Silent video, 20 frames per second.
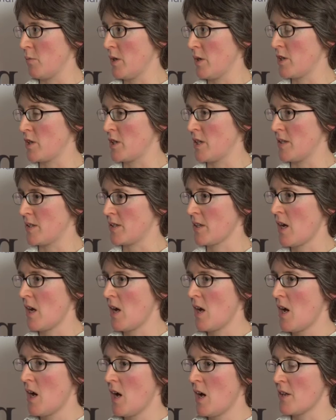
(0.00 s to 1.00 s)
which is
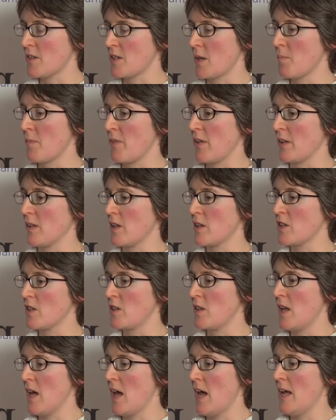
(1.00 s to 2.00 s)
something that
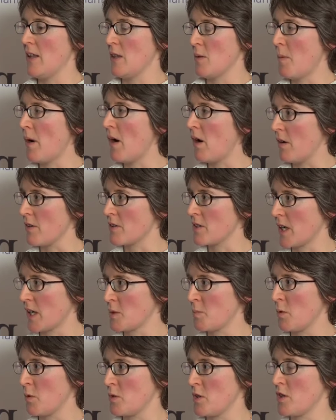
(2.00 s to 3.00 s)
in the past
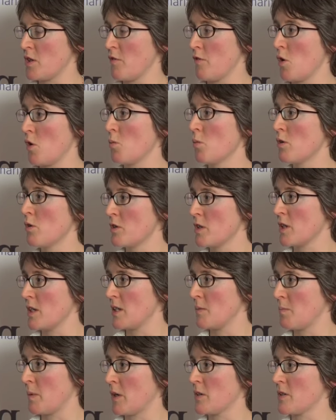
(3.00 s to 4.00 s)
exporters have not
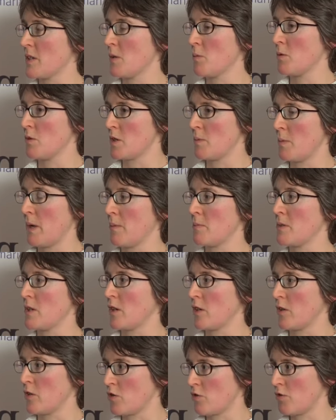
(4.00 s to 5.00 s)
wanted, because they want to be able to
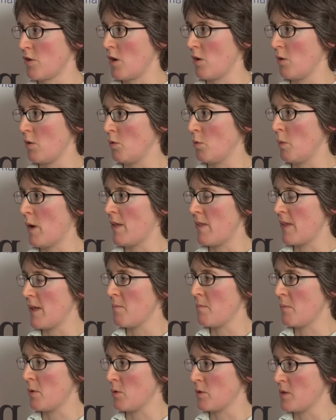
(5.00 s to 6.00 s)
control where the
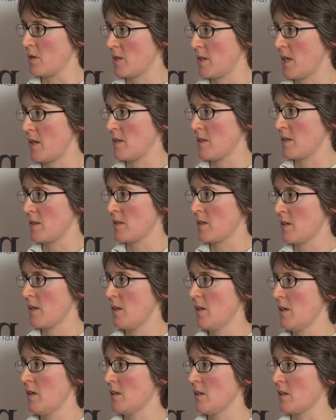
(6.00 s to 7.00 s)
importer sends
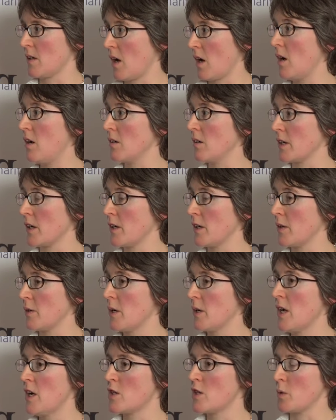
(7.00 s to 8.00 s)
the cargo
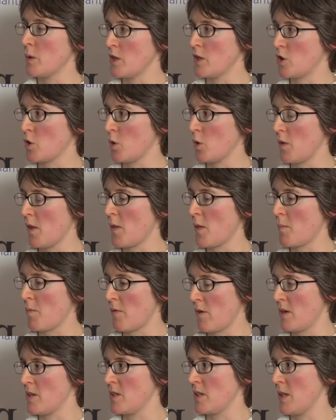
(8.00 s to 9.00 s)
to ensure that the
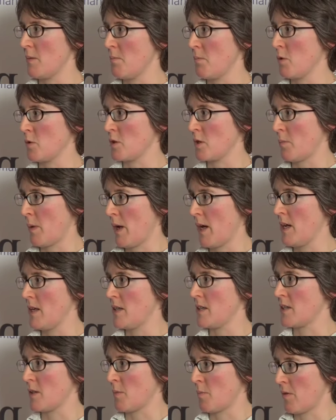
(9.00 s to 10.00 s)
price the importer
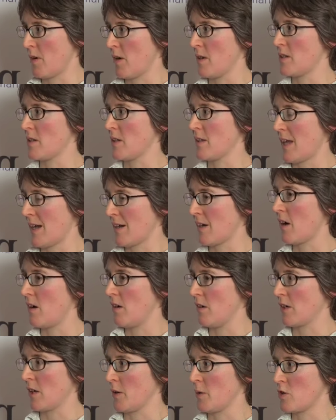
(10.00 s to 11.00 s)
paid is the price that that
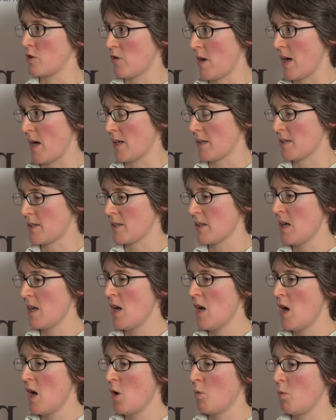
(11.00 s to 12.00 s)
cargo attracts.
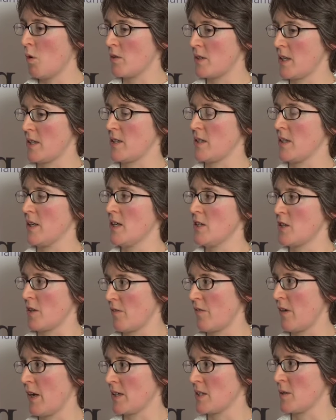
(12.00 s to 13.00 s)
What
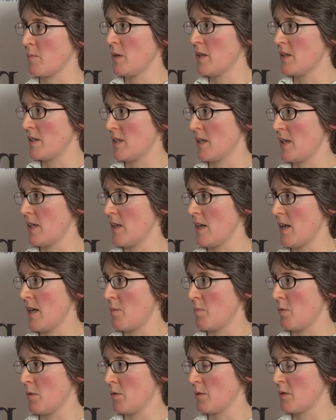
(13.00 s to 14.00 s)
destination flexibility
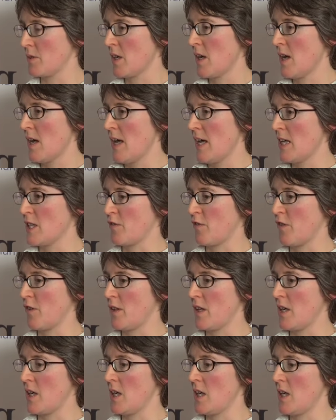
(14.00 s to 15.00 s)
enables is for
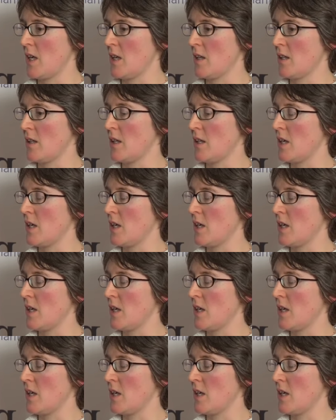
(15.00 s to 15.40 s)
the